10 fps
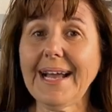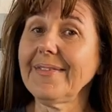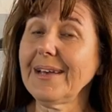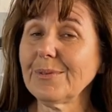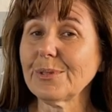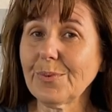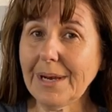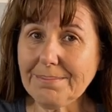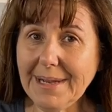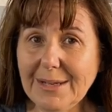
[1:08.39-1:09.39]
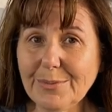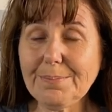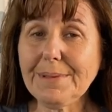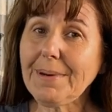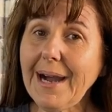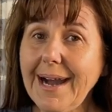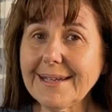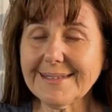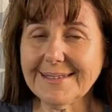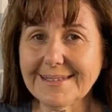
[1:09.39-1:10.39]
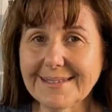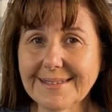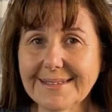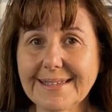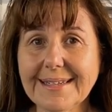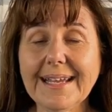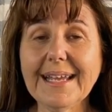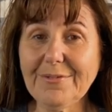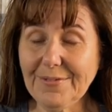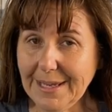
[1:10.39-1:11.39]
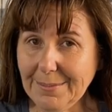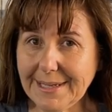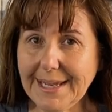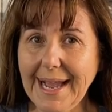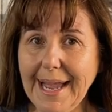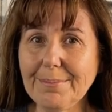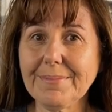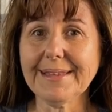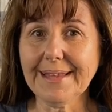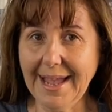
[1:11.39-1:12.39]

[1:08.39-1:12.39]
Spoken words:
and that was one man would be pardoned if he became the